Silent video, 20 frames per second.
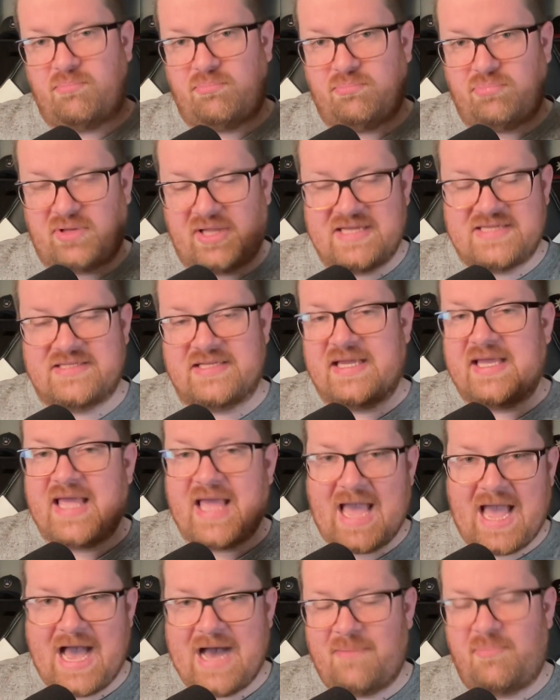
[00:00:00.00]
place a
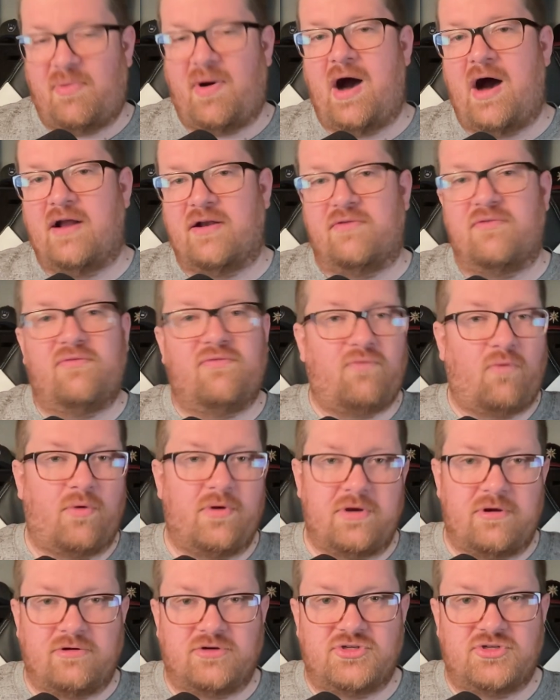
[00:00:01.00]
cap on for
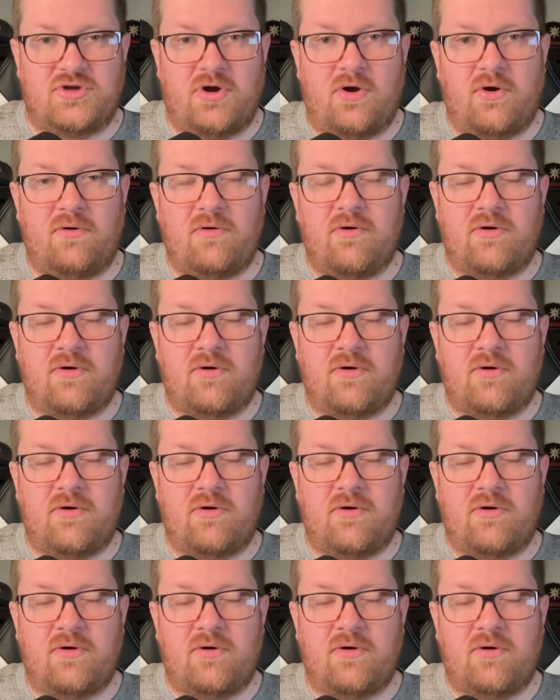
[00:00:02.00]
your show.